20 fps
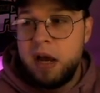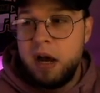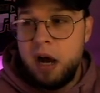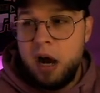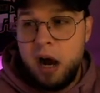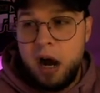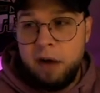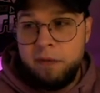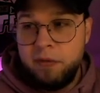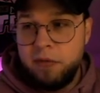
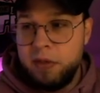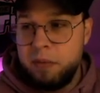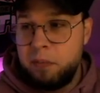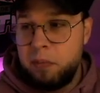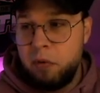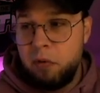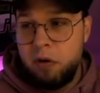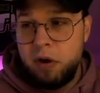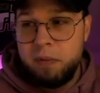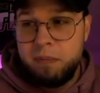off of the
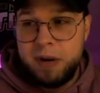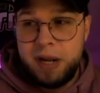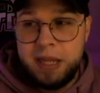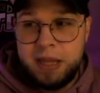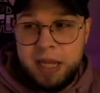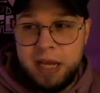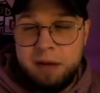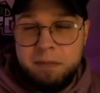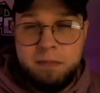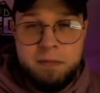board. But I
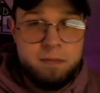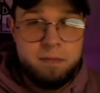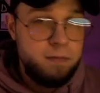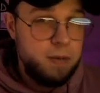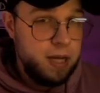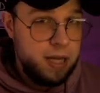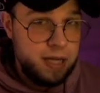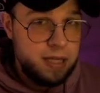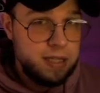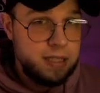think
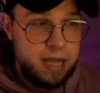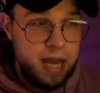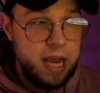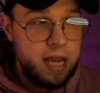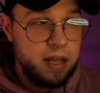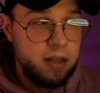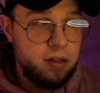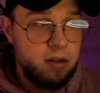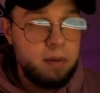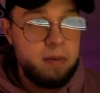we can take
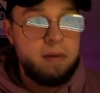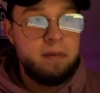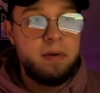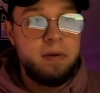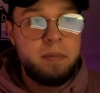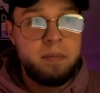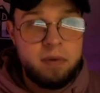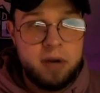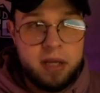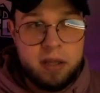a little bit of a
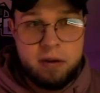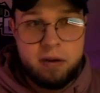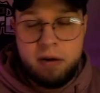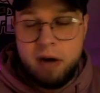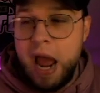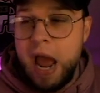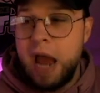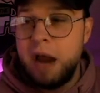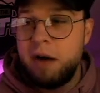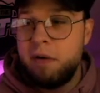breather
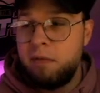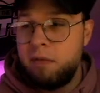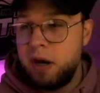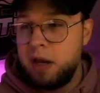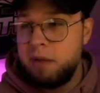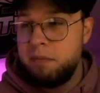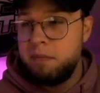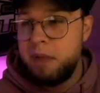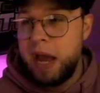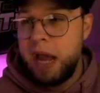at
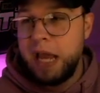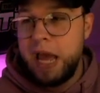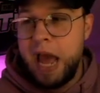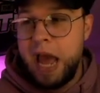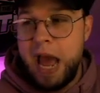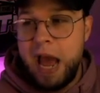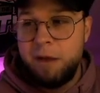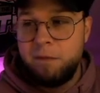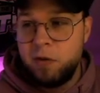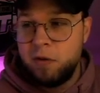running back
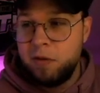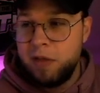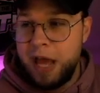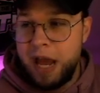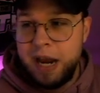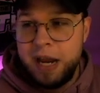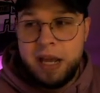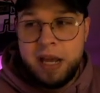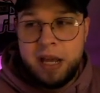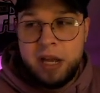after
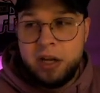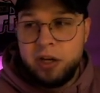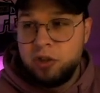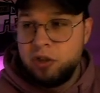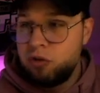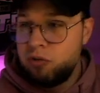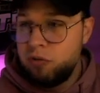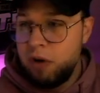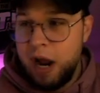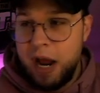that.
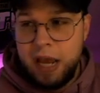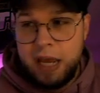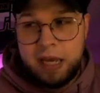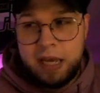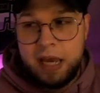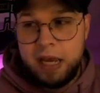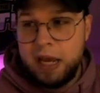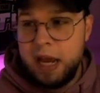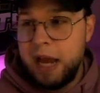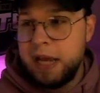Try and
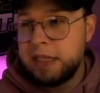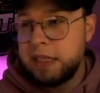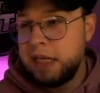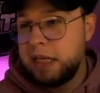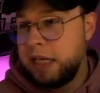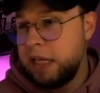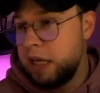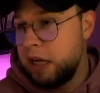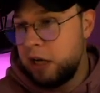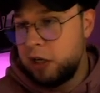get guys like
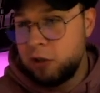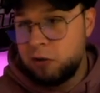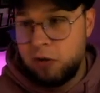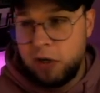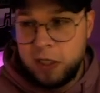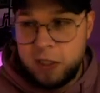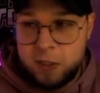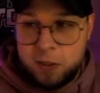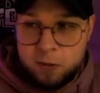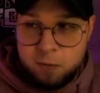
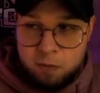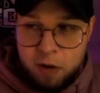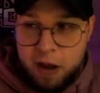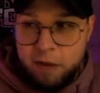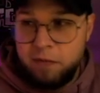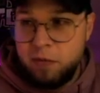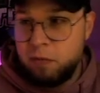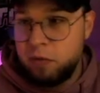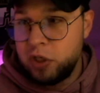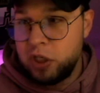DeAndre
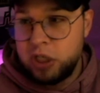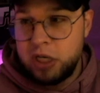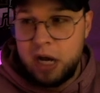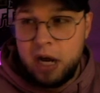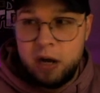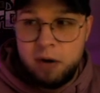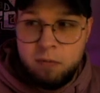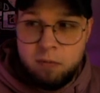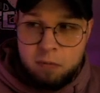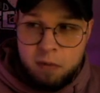Swift,
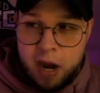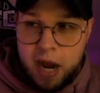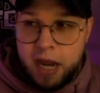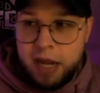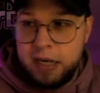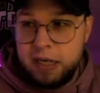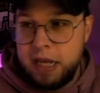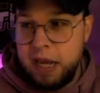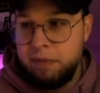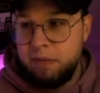Rashad
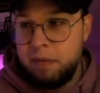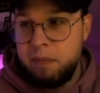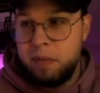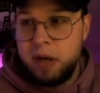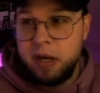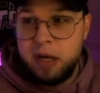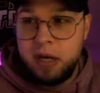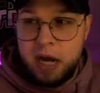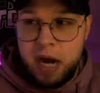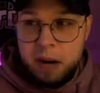White, David
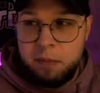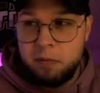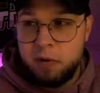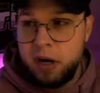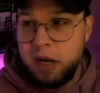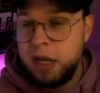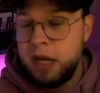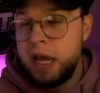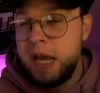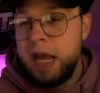
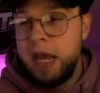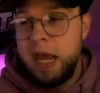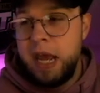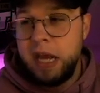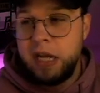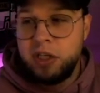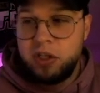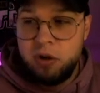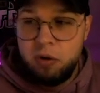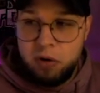Montgomery,
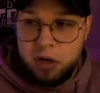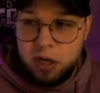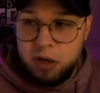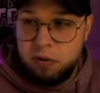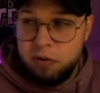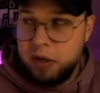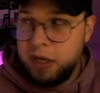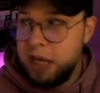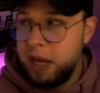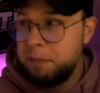
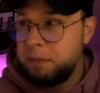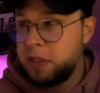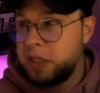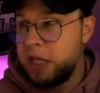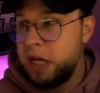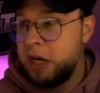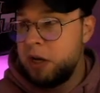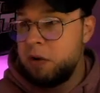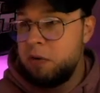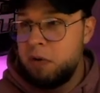Antonio
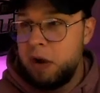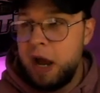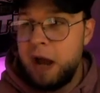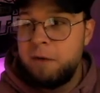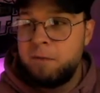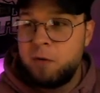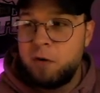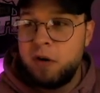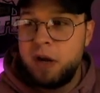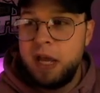Gibson,
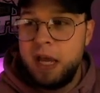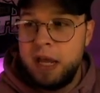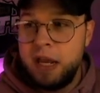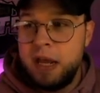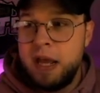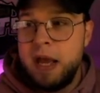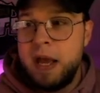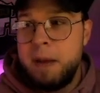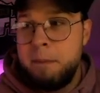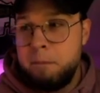whoever it
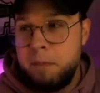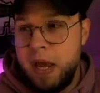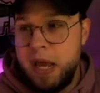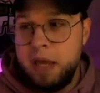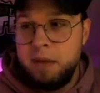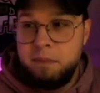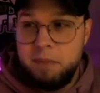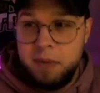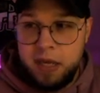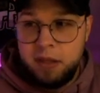
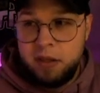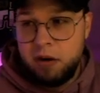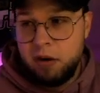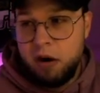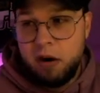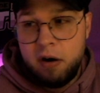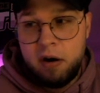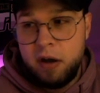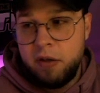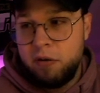may be. There
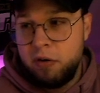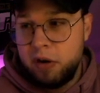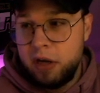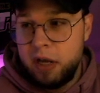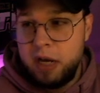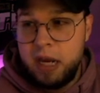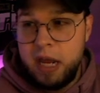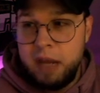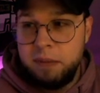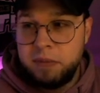are other
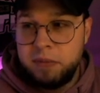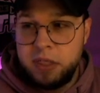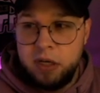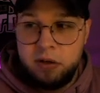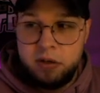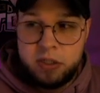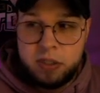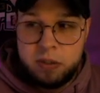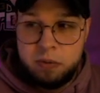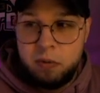good names
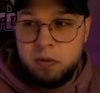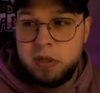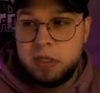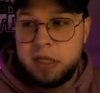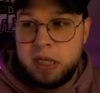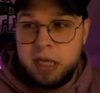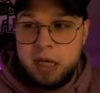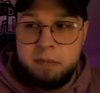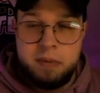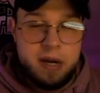here, so we'll just
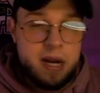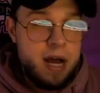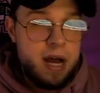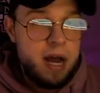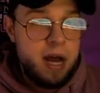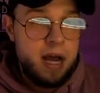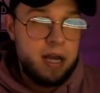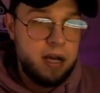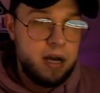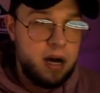keep an
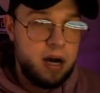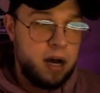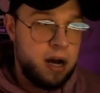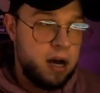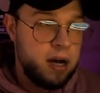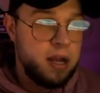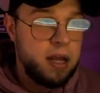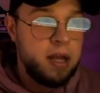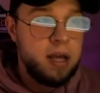eye on